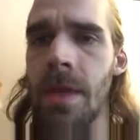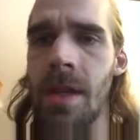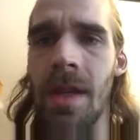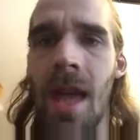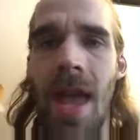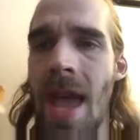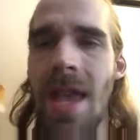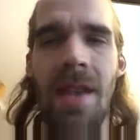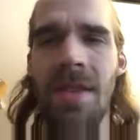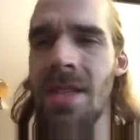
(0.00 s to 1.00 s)
like I
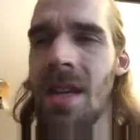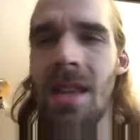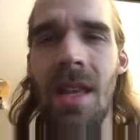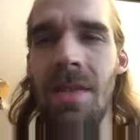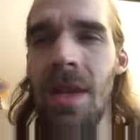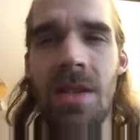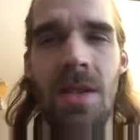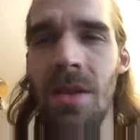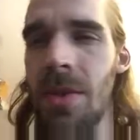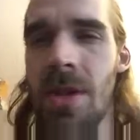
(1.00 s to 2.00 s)
hate even saying that
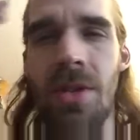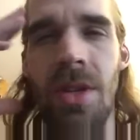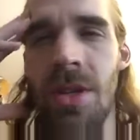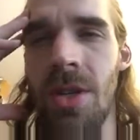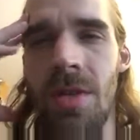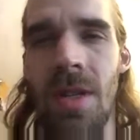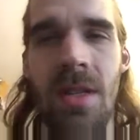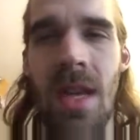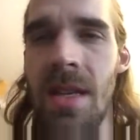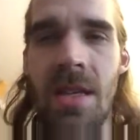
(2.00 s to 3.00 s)
because of the racial issues,
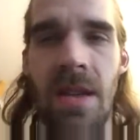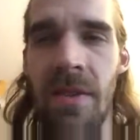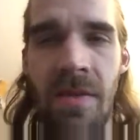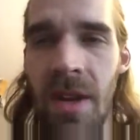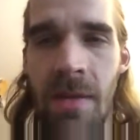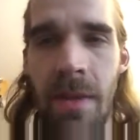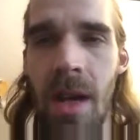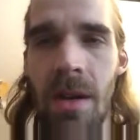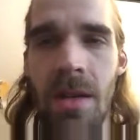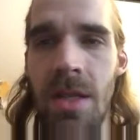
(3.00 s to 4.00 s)
because that doesn't even fucking
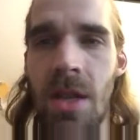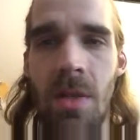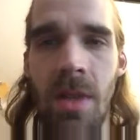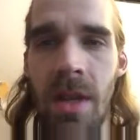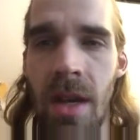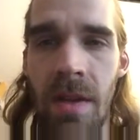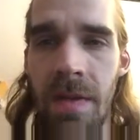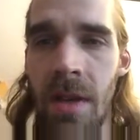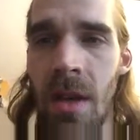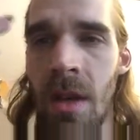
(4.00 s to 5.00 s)
matter. It's a human
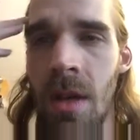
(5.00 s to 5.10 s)
life.